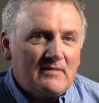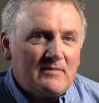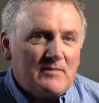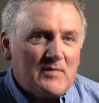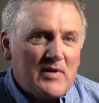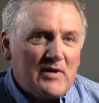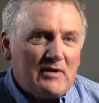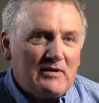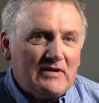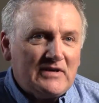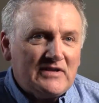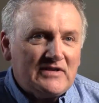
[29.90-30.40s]
a
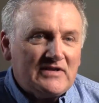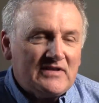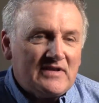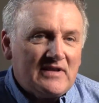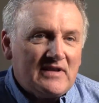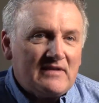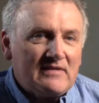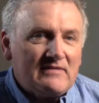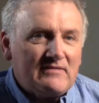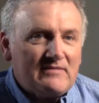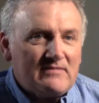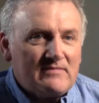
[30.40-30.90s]
marriage that
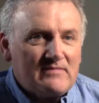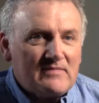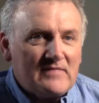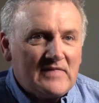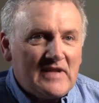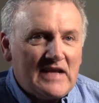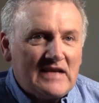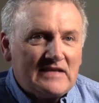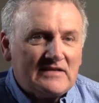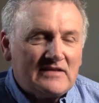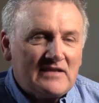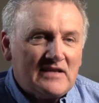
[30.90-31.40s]

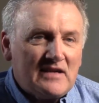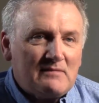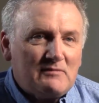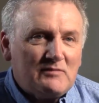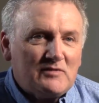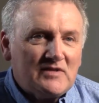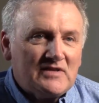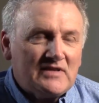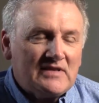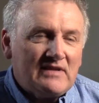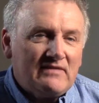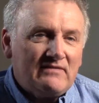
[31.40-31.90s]
lasted
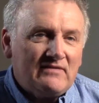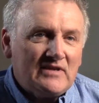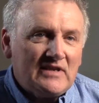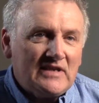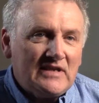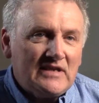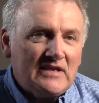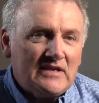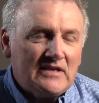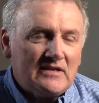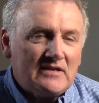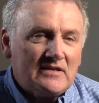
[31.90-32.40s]
almost 70
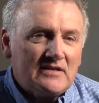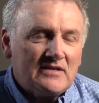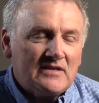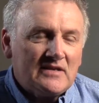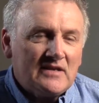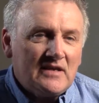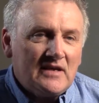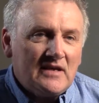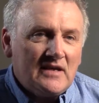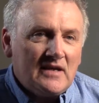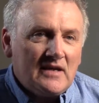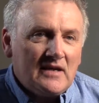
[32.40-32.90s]
years.
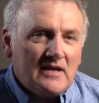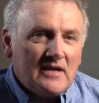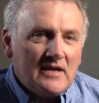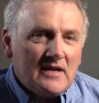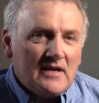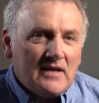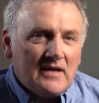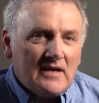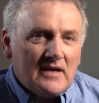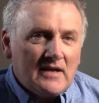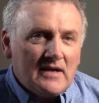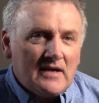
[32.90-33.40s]

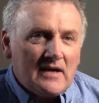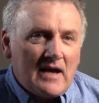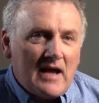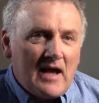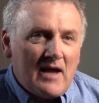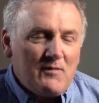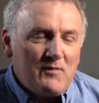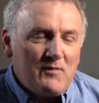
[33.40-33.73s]
I